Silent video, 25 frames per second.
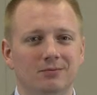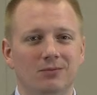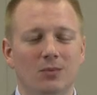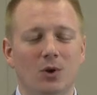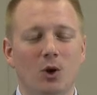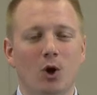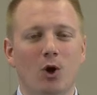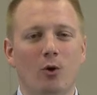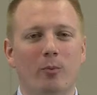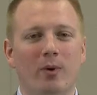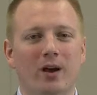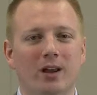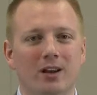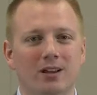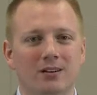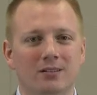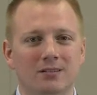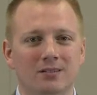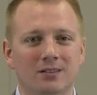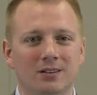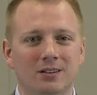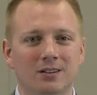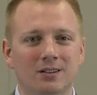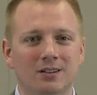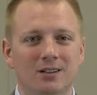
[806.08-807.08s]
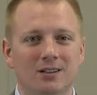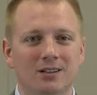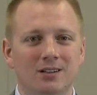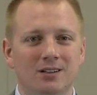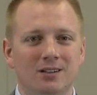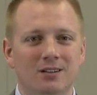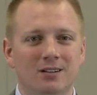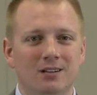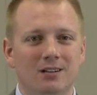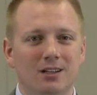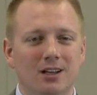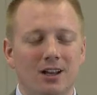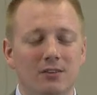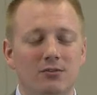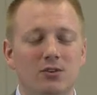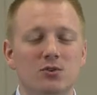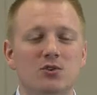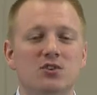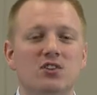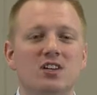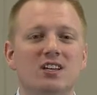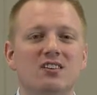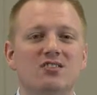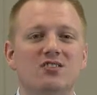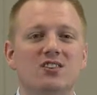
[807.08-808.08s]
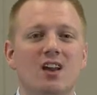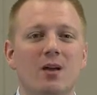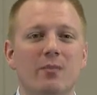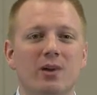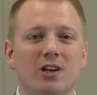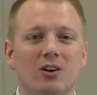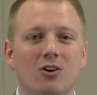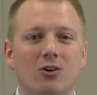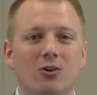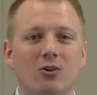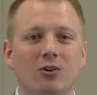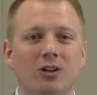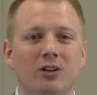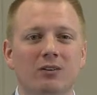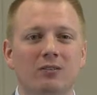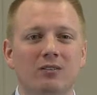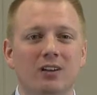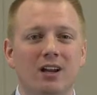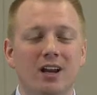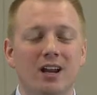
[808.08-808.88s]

Nobody. If you see a semicolon